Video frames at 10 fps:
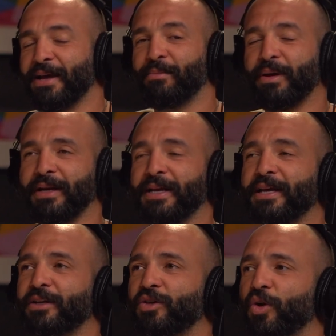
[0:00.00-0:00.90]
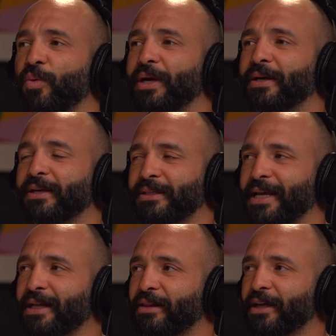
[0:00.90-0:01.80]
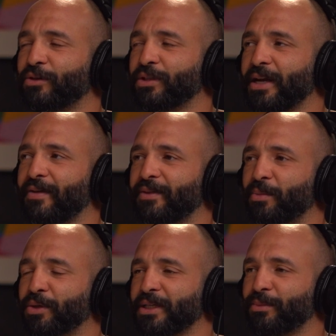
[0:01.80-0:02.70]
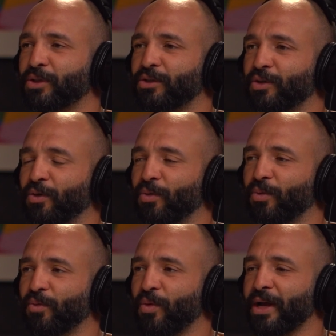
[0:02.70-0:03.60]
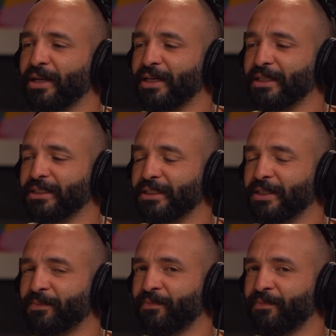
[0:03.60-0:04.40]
But knowing, exactly like you said, having the perception to know when is